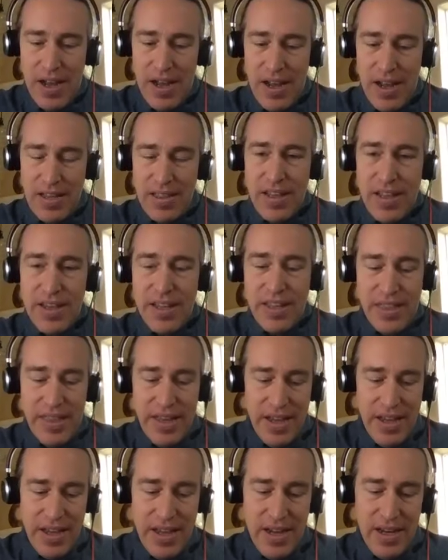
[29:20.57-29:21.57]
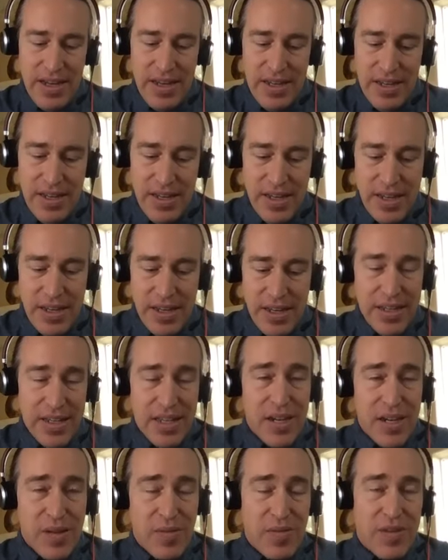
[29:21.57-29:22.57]
I like that idea in that
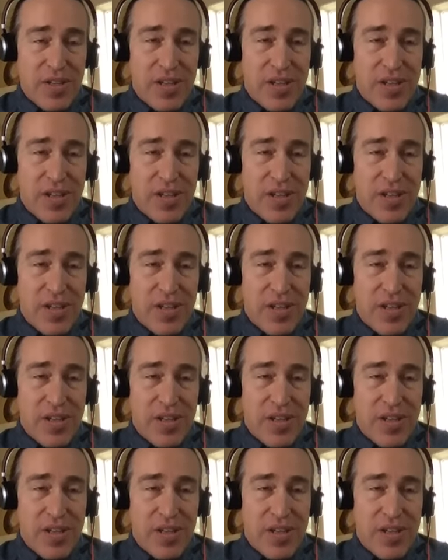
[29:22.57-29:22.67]
it